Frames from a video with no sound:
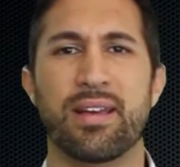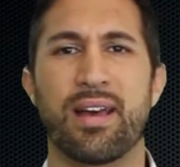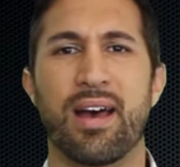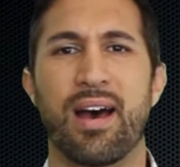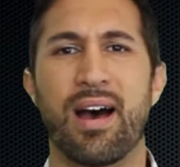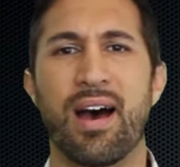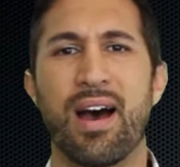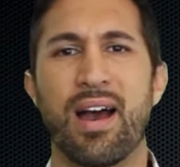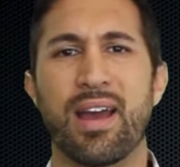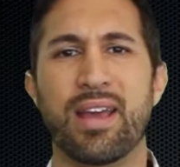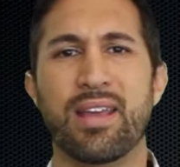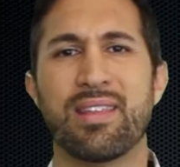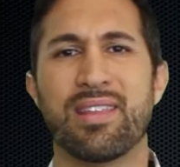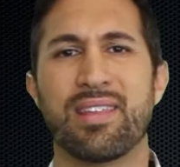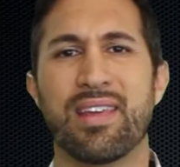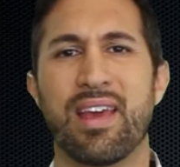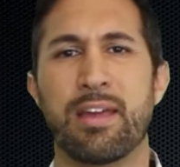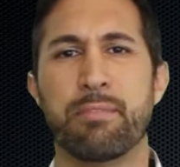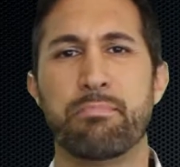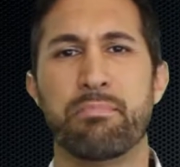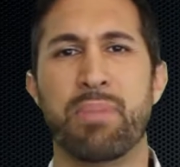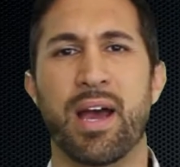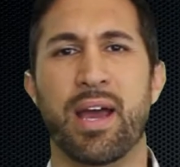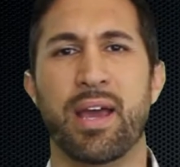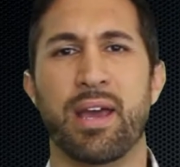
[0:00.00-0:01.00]

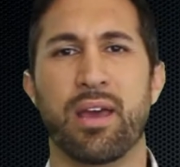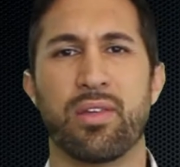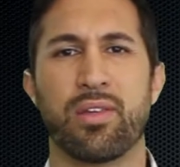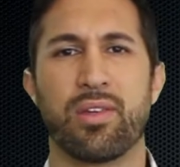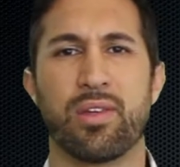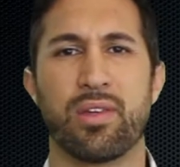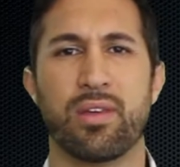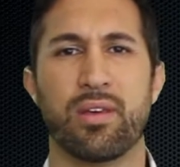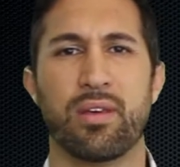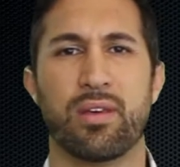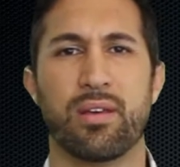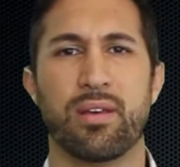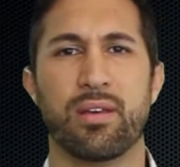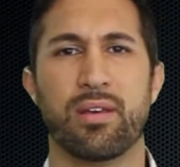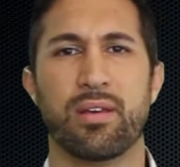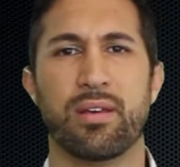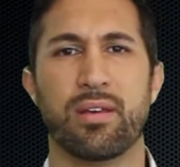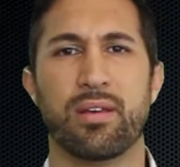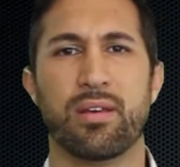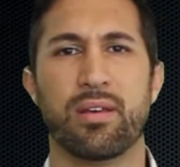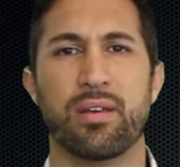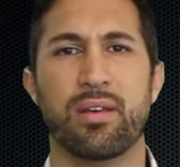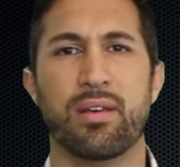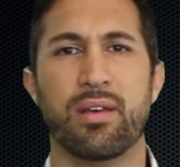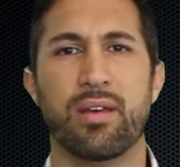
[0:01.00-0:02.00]
Hindsight bias.
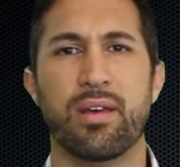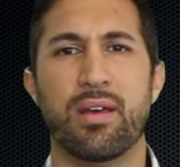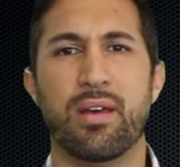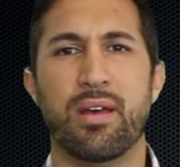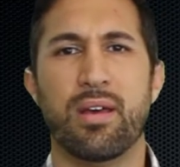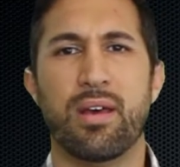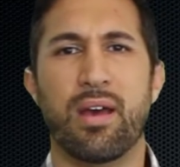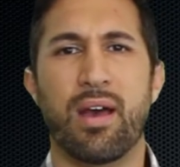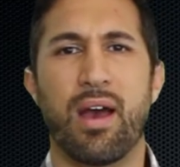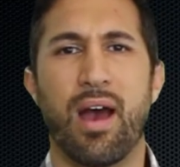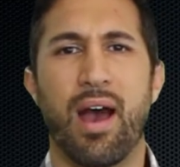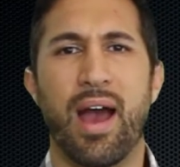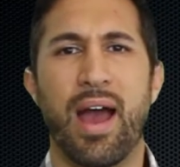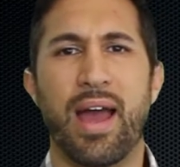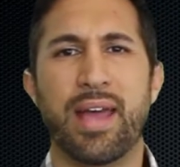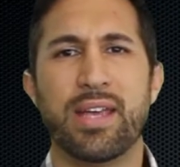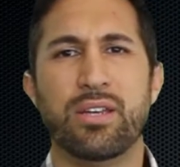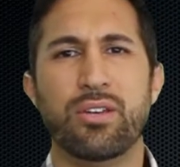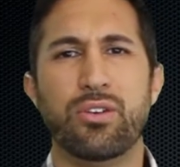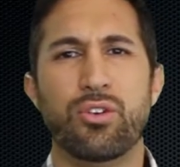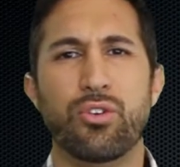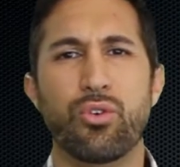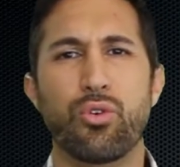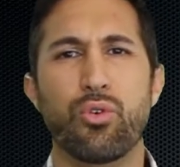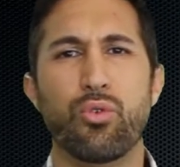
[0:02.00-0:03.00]
I
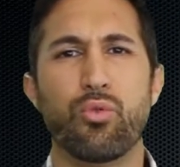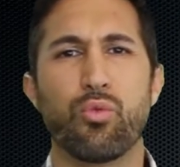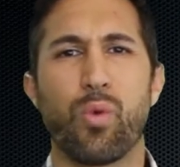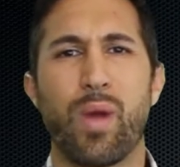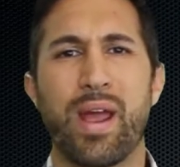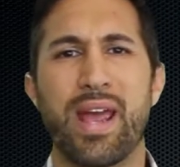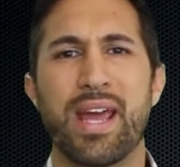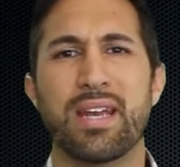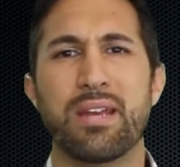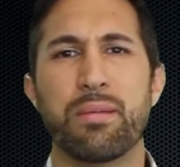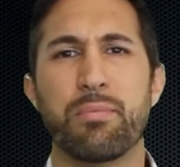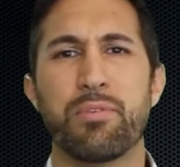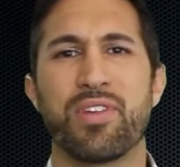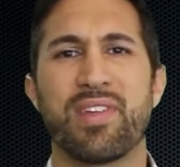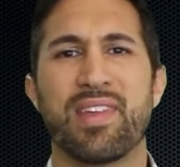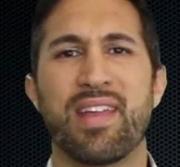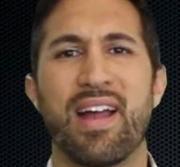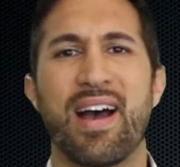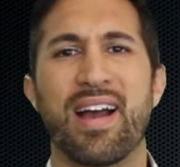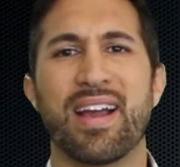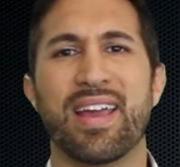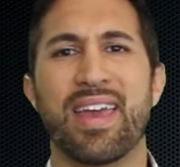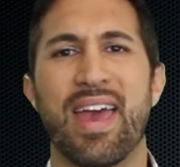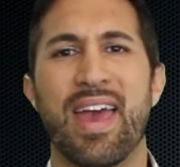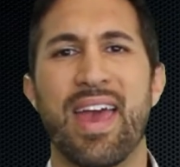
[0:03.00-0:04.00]
knew random
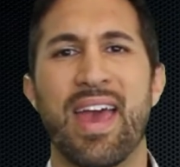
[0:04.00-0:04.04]
stock